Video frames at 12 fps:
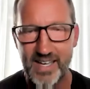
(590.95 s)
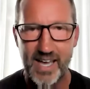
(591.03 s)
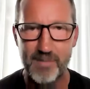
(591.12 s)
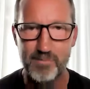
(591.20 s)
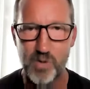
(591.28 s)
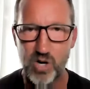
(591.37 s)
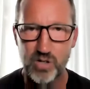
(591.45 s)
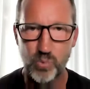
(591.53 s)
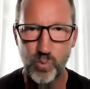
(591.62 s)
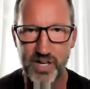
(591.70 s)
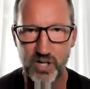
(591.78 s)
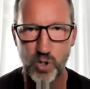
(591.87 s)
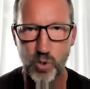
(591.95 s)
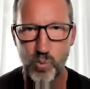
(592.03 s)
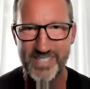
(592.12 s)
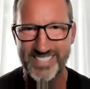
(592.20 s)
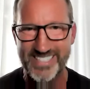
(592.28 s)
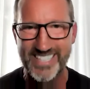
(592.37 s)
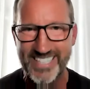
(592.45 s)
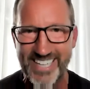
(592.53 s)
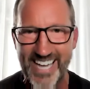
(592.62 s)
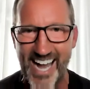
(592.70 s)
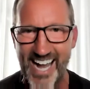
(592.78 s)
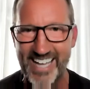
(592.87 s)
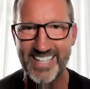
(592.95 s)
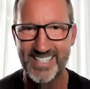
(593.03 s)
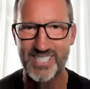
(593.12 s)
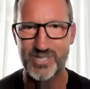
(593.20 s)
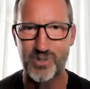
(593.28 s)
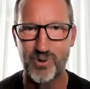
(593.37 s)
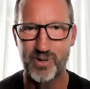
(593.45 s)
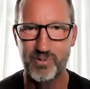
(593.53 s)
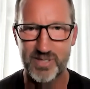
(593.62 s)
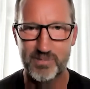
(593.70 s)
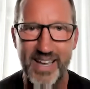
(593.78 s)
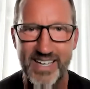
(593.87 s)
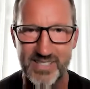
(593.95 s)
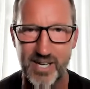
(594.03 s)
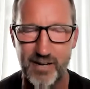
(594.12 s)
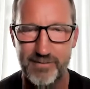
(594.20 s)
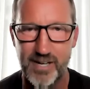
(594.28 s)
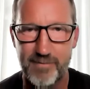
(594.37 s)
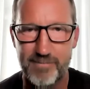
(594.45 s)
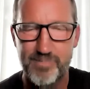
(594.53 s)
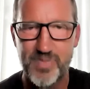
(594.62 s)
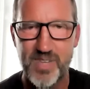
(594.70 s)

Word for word: And Mark Whitacre was the guy that the story was based off of.